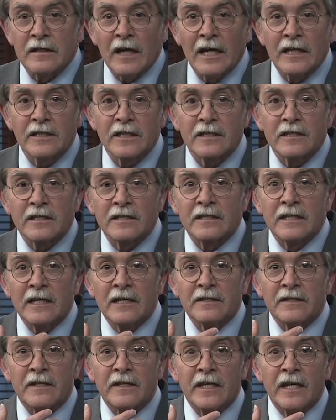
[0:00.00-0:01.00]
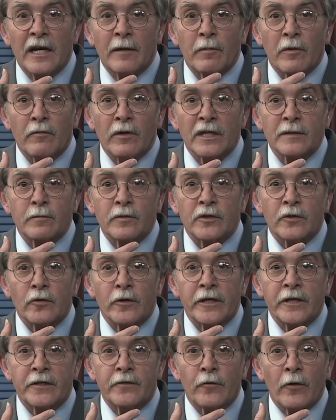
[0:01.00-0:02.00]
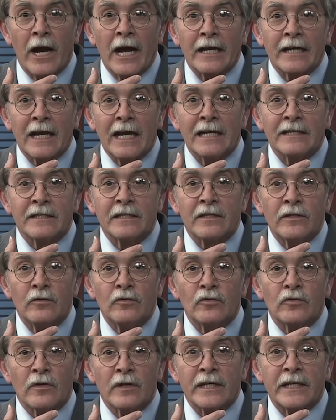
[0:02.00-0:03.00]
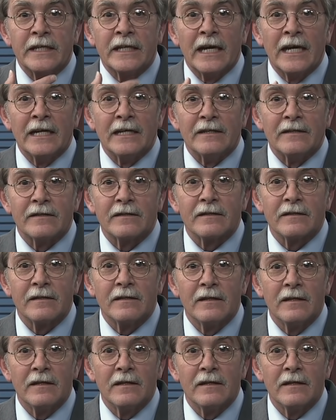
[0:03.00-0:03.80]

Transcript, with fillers: not just to cells in the upper respiratory tract as it usually does.